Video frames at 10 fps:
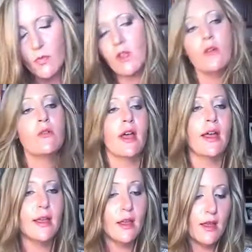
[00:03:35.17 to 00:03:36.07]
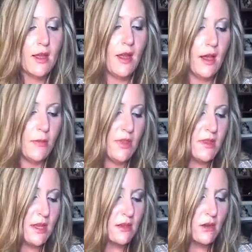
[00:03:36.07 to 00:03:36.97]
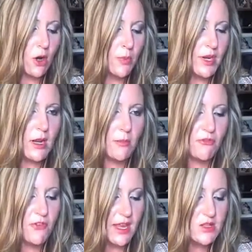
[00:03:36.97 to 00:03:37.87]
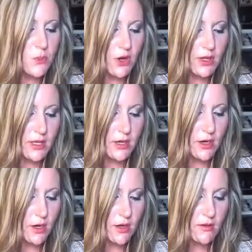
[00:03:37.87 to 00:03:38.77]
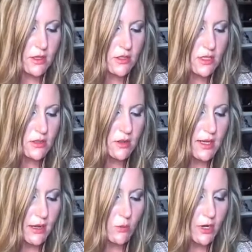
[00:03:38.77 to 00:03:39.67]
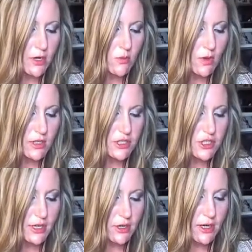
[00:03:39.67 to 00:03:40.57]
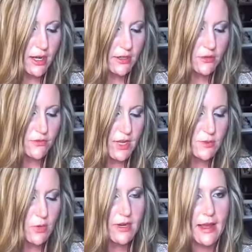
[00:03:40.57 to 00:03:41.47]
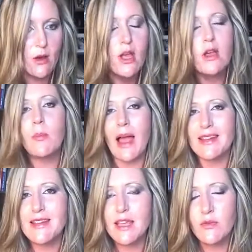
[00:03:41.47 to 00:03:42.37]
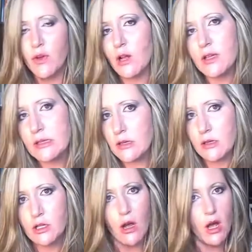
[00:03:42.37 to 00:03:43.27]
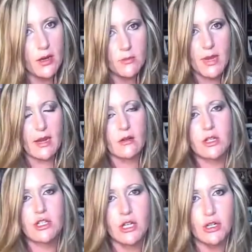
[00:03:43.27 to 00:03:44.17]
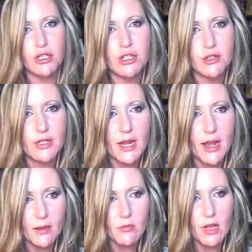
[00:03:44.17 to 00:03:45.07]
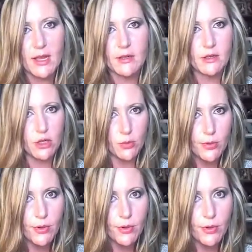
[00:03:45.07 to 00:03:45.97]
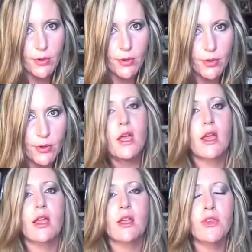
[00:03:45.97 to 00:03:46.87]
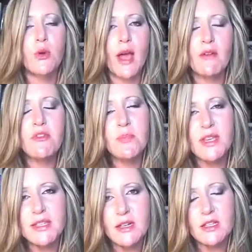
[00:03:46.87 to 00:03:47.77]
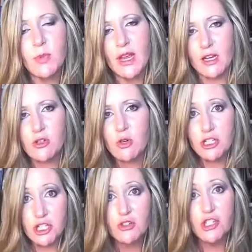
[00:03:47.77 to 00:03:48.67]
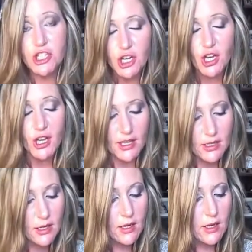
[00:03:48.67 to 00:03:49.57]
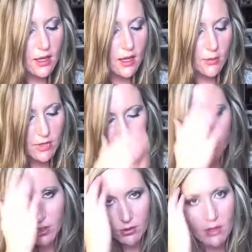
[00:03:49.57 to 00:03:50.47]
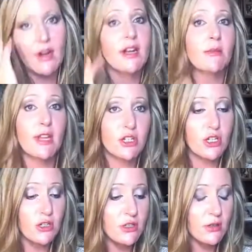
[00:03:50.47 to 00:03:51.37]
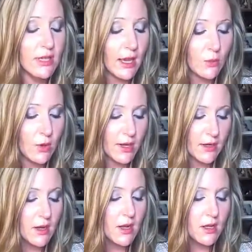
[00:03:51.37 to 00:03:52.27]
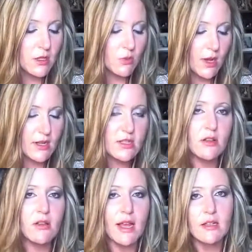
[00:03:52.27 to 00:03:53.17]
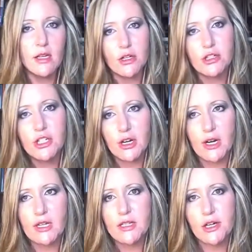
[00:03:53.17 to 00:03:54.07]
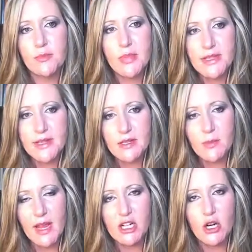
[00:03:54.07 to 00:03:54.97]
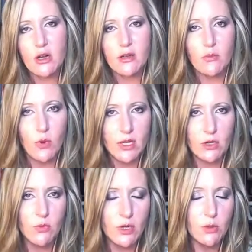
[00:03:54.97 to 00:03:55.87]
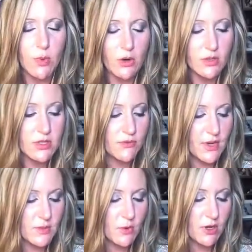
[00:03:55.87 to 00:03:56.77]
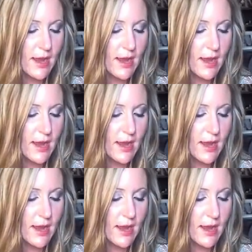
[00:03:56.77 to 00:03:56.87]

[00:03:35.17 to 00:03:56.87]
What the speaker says: Okay, and then opening up Facebook here and then just click on where you want to share it on your Facebook. Now, by default, it's going to automatically share to your timeline, your profile. If you have a business page, which you should, if you don't already, make sure you do get one. You want to select that you're sharing it to your business page when you post to Facebook.